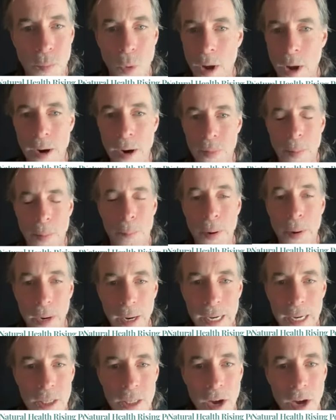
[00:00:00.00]
the
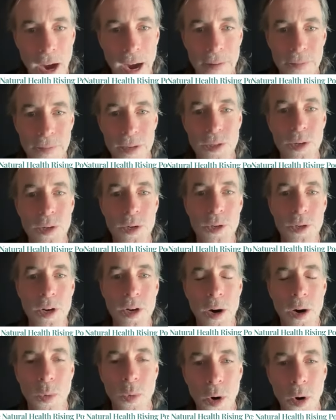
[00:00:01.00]
police officers
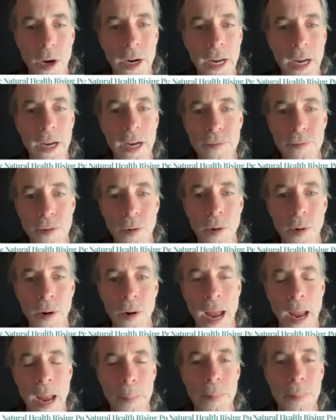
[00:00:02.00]
are working for
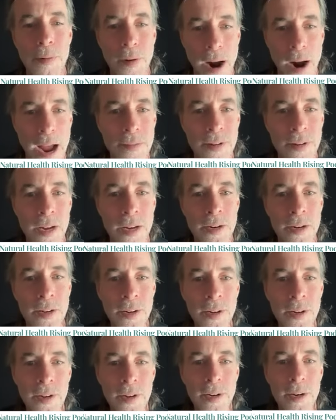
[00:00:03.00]
a private
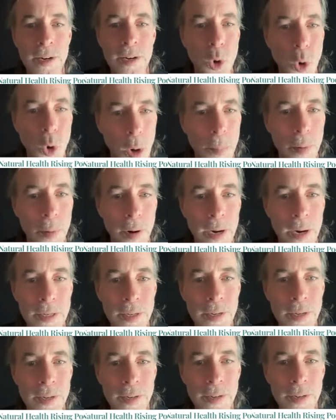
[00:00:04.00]
corporate
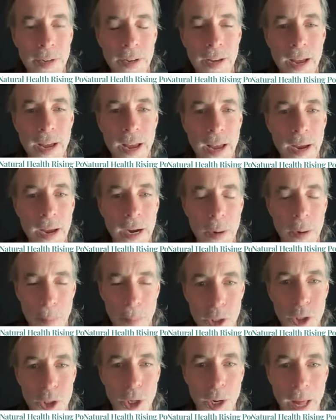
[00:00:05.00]

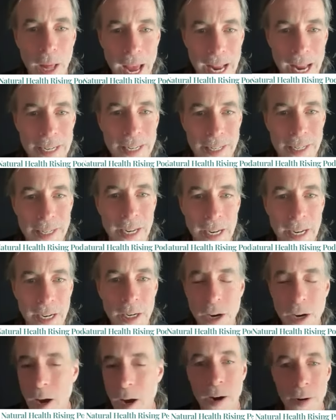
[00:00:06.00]
commercial entity
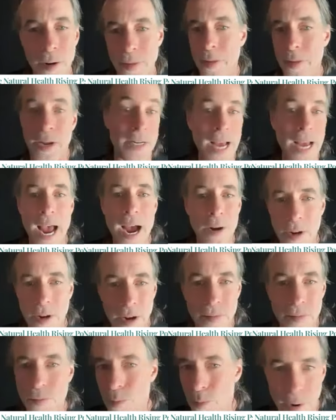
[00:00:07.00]
called the town
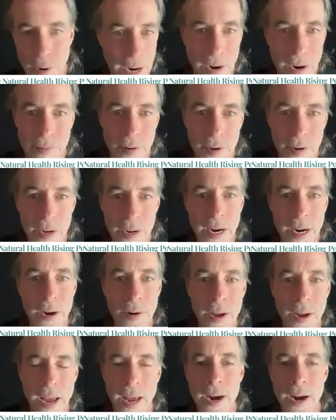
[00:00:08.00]
of whatever,
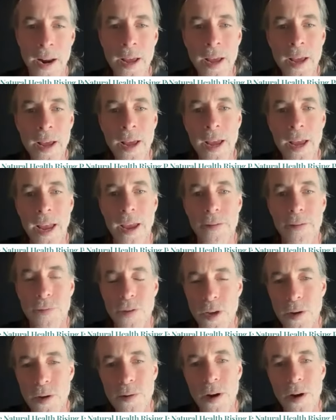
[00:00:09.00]
and if
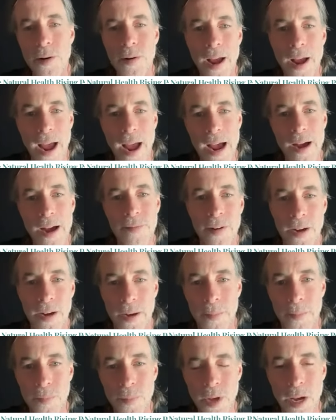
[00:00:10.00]
you don't have
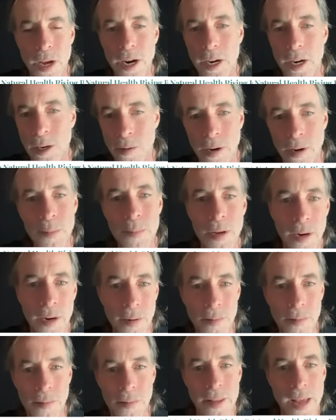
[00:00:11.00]
an agreement
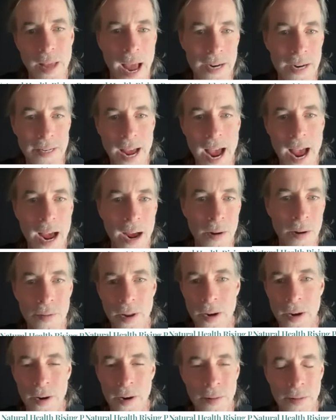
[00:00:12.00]
with that town,
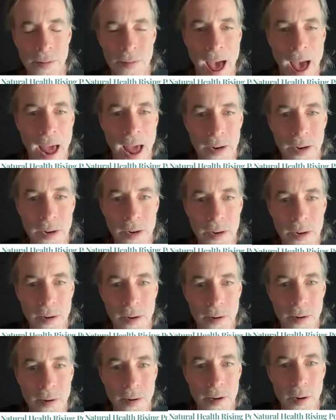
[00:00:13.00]
then that
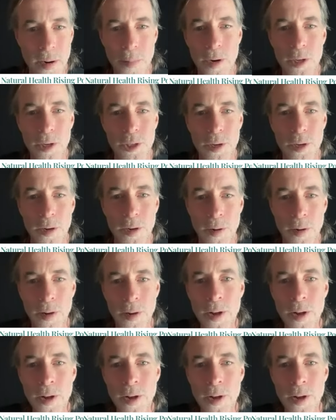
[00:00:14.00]
commercial